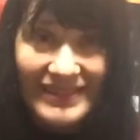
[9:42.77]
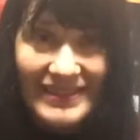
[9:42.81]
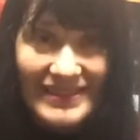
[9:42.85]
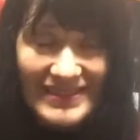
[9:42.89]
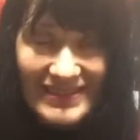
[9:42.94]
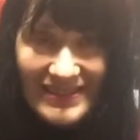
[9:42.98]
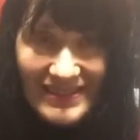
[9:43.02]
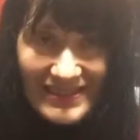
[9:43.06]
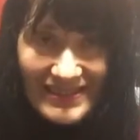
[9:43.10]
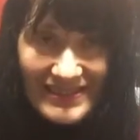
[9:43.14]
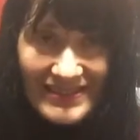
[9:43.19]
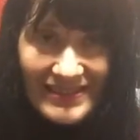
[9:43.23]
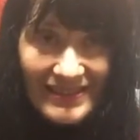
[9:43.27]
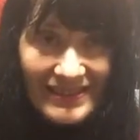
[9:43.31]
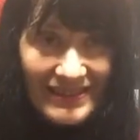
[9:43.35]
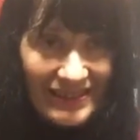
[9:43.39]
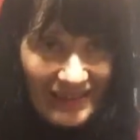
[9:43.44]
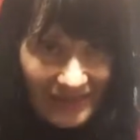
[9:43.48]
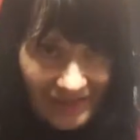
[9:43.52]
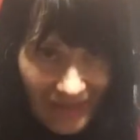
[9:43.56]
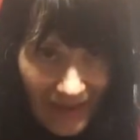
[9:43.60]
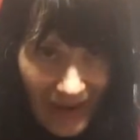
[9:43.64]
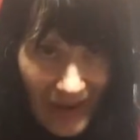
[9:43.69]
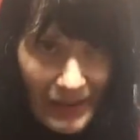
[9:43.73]
This is
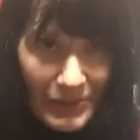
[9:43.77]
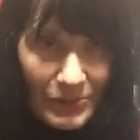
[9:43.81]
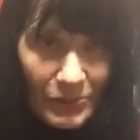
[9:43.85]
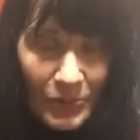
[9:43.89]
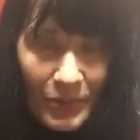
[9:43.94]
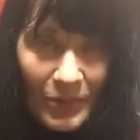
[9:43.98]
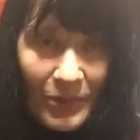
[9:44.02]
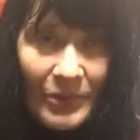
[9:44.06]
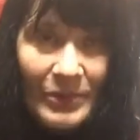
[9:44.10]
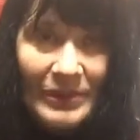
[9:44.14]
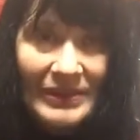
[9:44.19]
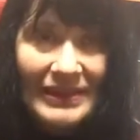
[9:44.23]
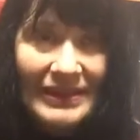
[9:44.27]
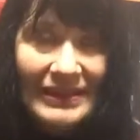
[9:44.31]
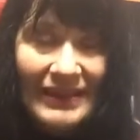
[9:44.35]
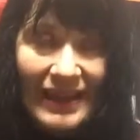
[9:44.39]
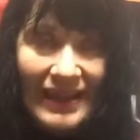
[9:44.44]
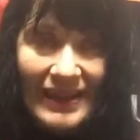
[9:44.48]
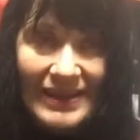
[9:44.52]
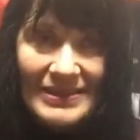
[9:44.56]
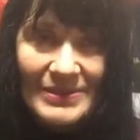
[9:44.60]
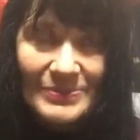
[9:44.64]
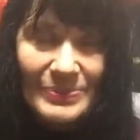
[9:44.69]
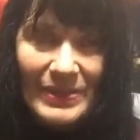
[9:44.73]
divine work that
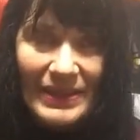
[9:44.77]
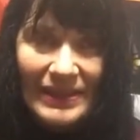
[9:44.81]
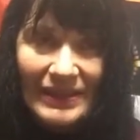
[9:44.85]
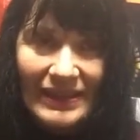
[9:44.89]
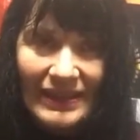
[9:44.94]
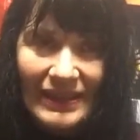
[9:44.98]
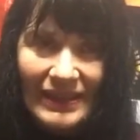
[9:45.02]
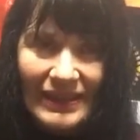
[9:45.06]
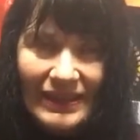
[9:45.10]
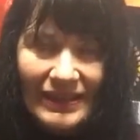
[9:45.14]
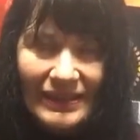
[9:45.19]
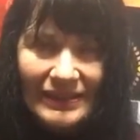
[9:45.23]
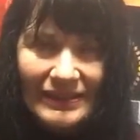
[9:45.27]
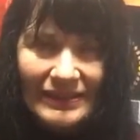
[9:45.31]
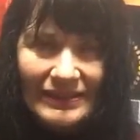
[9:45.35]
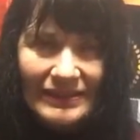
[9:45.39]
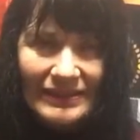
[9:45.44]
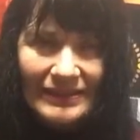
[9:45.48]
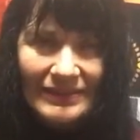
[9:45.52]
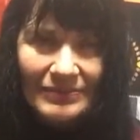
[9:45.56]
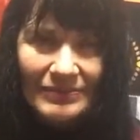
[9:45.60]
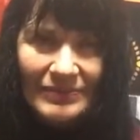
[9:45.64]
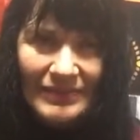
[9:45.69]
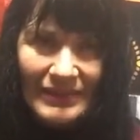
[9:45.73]
has been
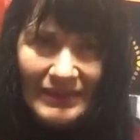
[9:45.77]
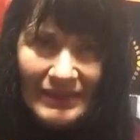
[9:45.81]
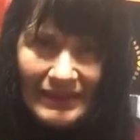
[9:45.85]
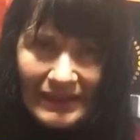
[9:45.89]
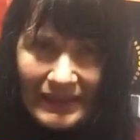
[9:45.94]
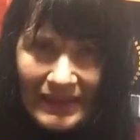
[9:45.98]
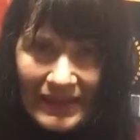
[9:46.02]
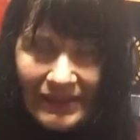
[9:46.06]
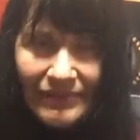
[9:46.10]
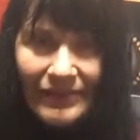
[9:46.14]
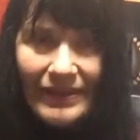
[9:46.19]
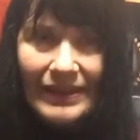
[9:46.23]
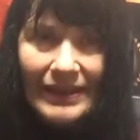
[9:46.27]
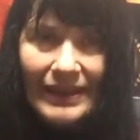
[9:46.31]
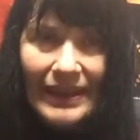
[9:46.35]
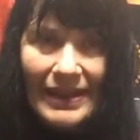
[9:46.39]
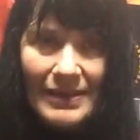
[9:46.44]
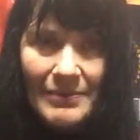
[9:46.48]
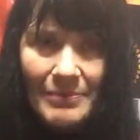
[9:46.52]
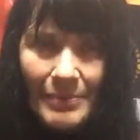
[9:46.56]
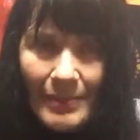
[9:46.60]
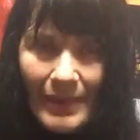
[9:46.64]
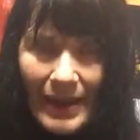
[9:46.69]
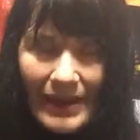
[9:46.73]
given
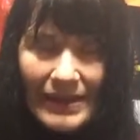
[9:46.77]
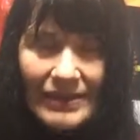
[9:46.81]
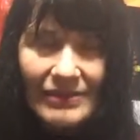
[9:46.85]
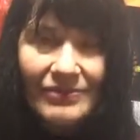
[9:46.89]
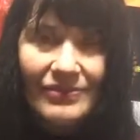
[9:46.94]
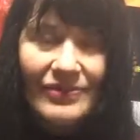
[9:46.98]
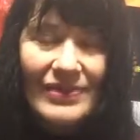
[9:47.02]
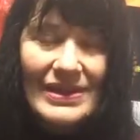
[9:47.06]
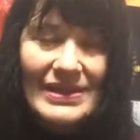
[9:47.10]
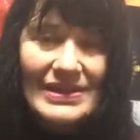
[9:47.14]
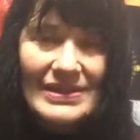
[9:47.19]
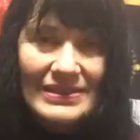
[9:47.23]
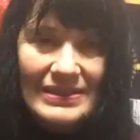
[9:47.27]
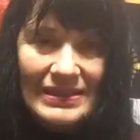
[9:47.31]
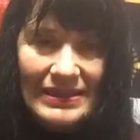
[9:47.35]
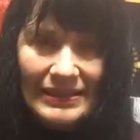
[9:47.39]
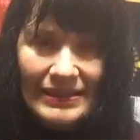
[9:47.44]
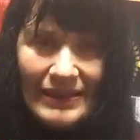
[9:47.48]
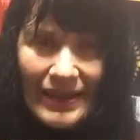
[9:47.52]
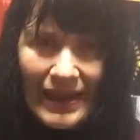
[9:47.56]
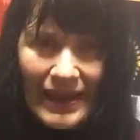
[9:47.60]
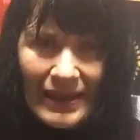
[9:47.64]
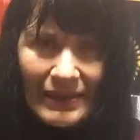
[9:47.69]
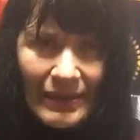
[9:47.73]
and
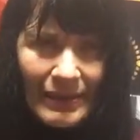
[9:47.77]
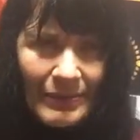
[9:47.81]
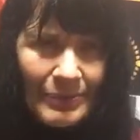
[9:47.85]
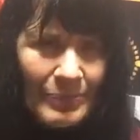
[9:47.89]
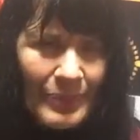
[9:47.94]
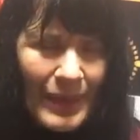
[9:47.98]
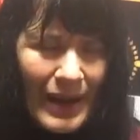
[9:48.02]
manifested and